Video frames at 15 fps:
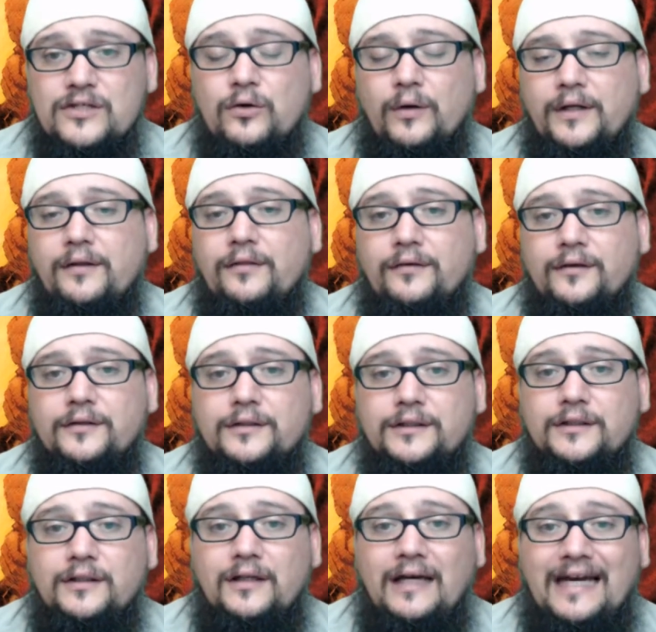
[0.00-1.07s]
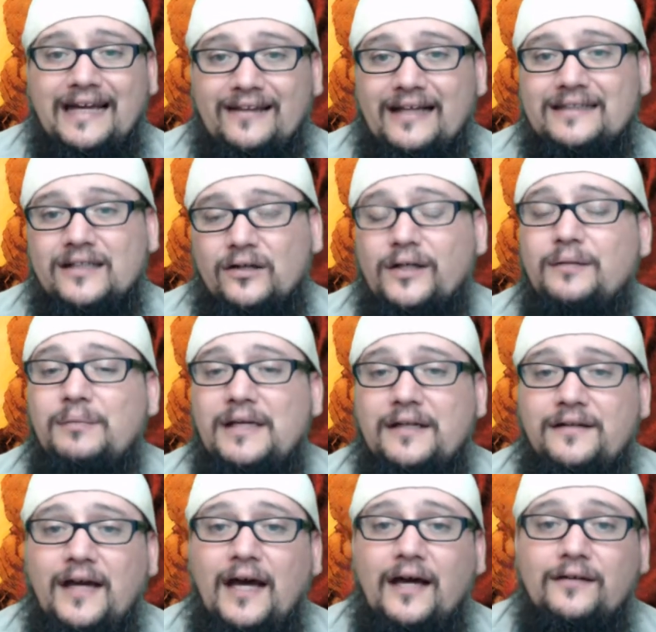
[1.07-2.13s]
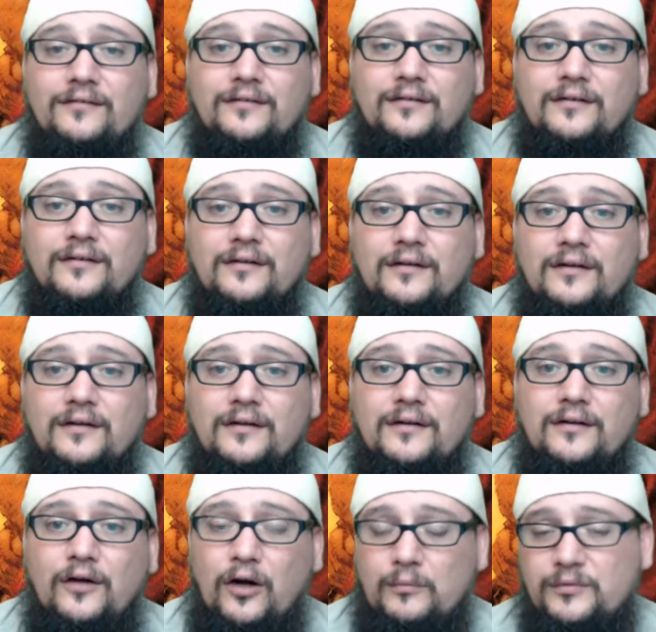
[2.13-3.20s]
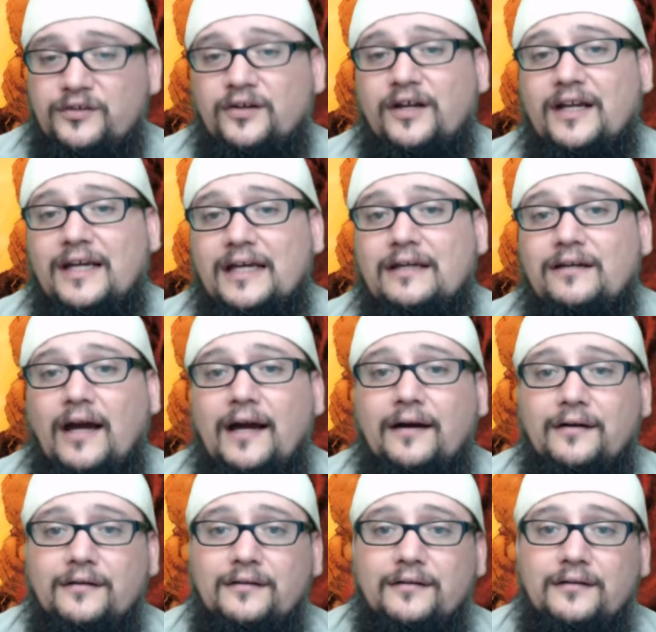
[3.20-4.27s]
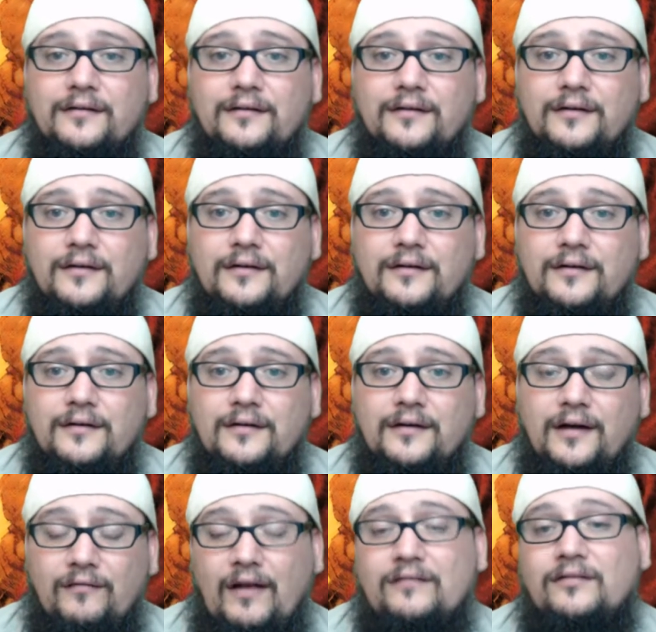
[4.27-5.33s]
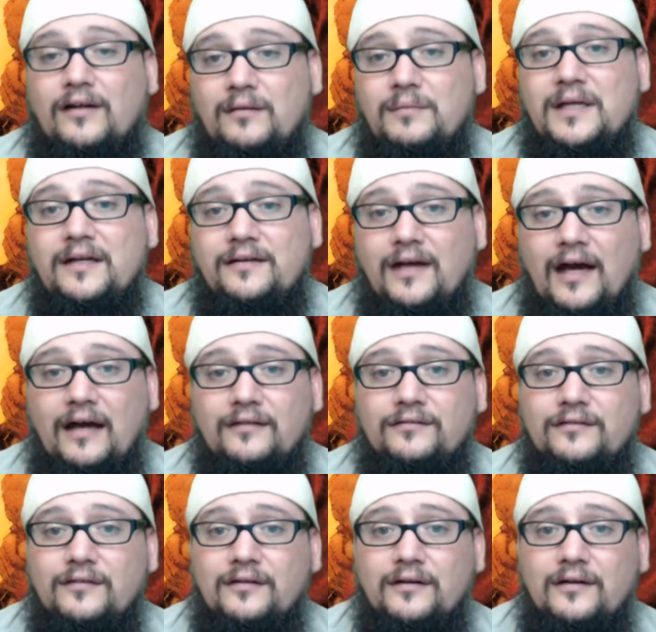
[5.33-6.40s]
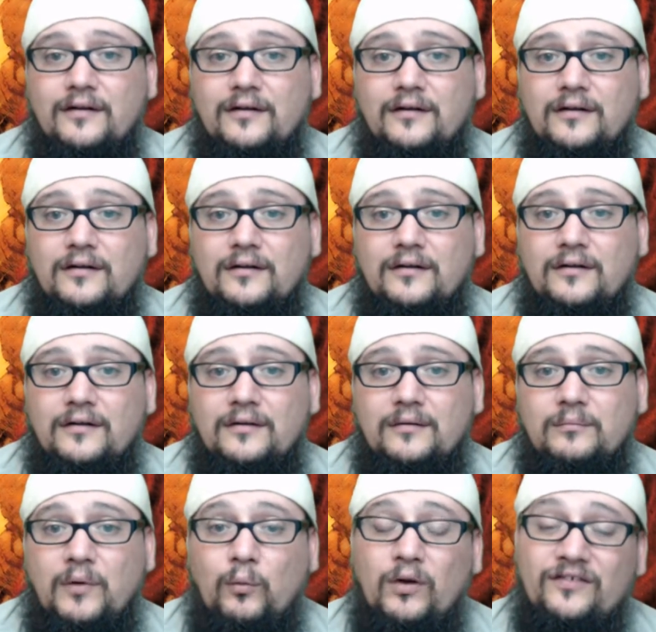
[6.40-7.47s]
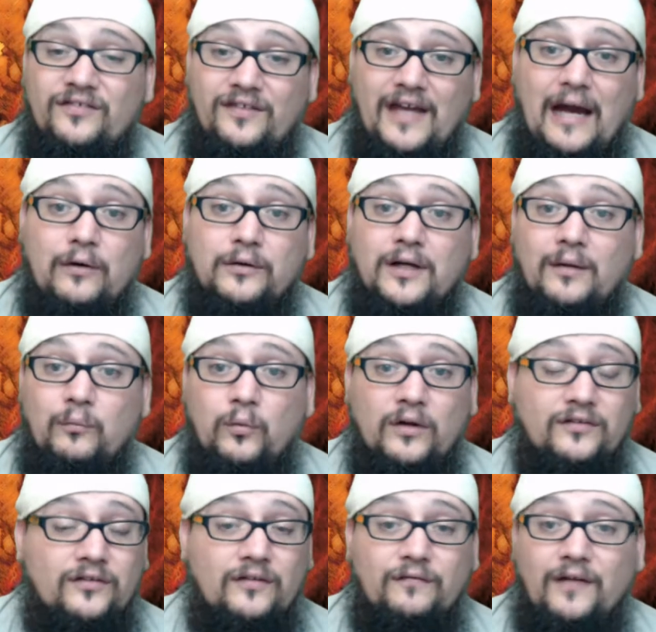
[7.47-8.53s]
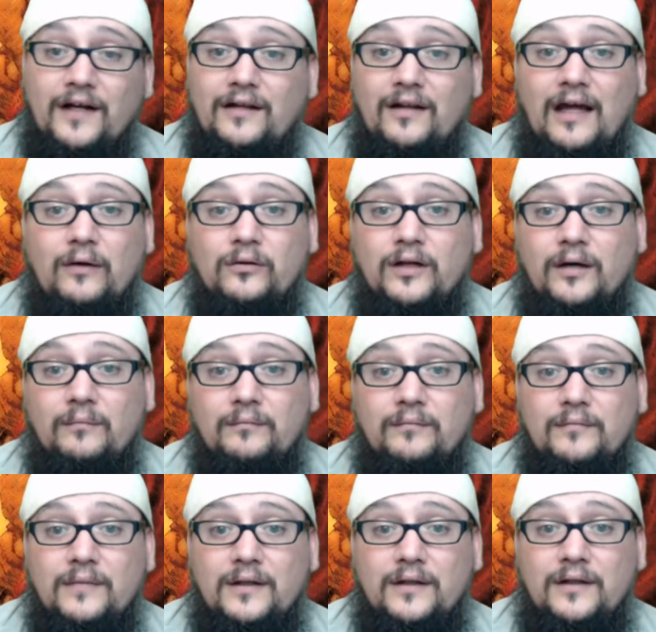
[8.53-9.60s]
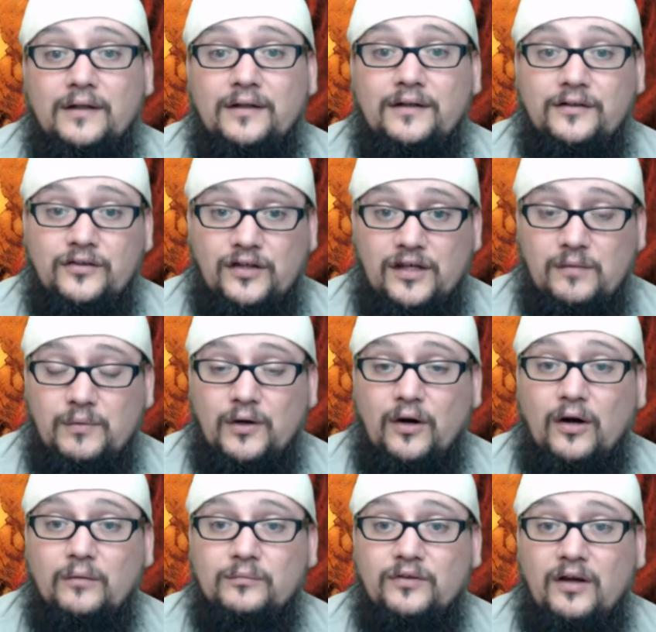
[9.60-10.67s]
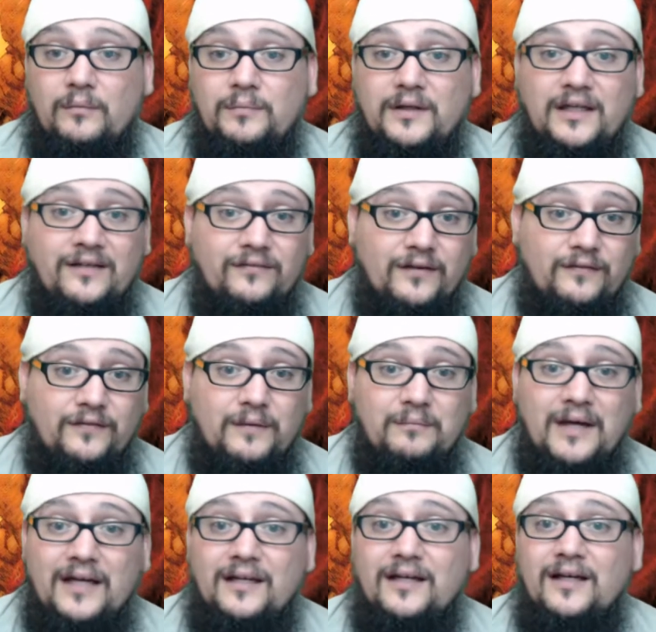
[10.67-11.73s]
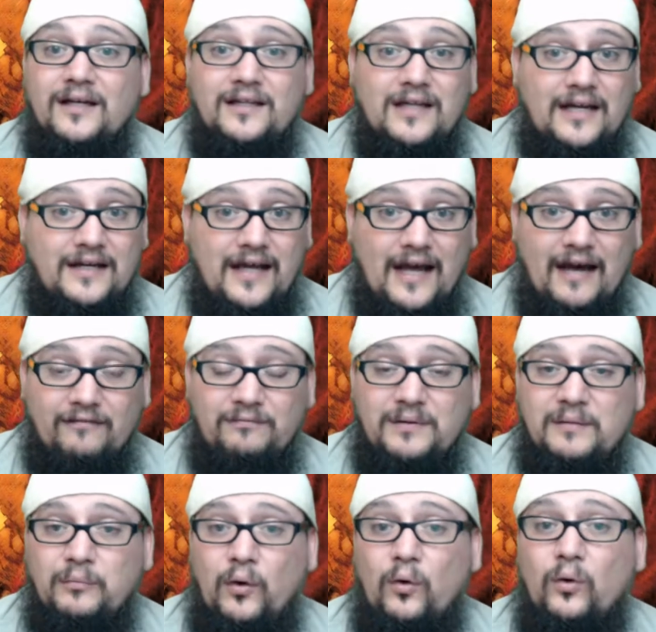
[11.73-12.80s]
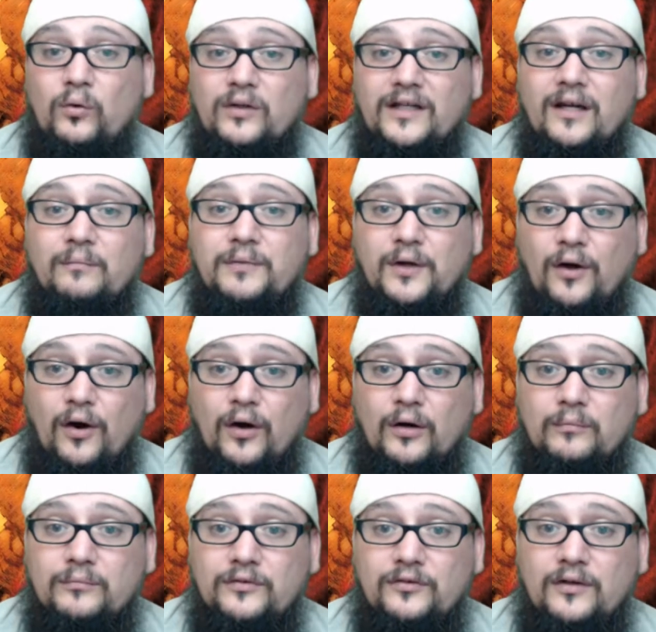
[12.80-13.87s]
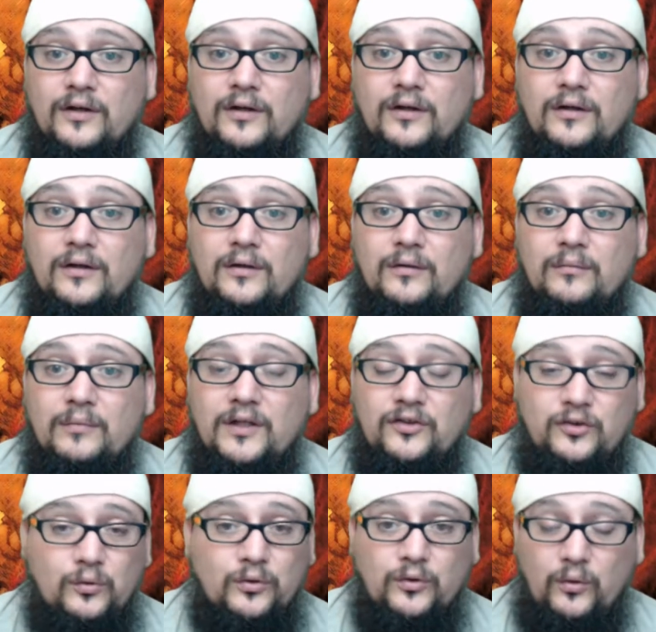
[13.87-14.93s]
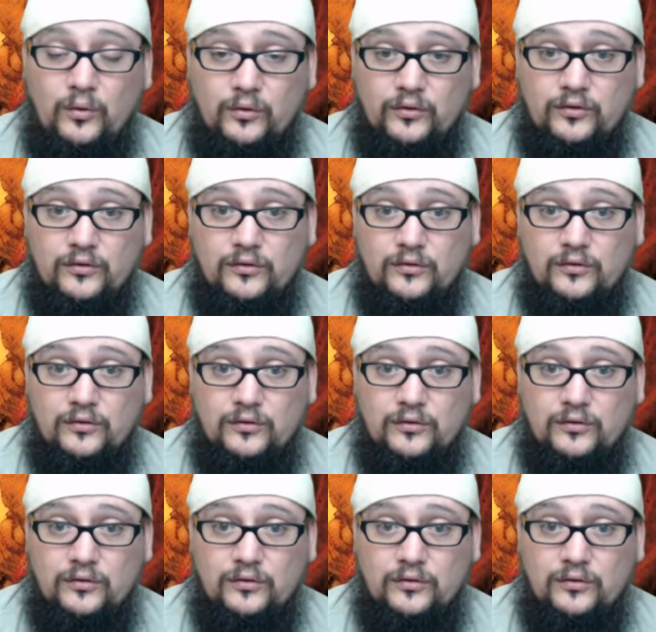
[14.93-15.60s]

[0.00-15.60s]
It's going to thirst, and that's going to be a test. Your arms are going to get tired, and that's going to be a test. But what's the outcome? What's the final outcome? Did you keep your arms up, even if it meant you had to have people holding up your arms because you were told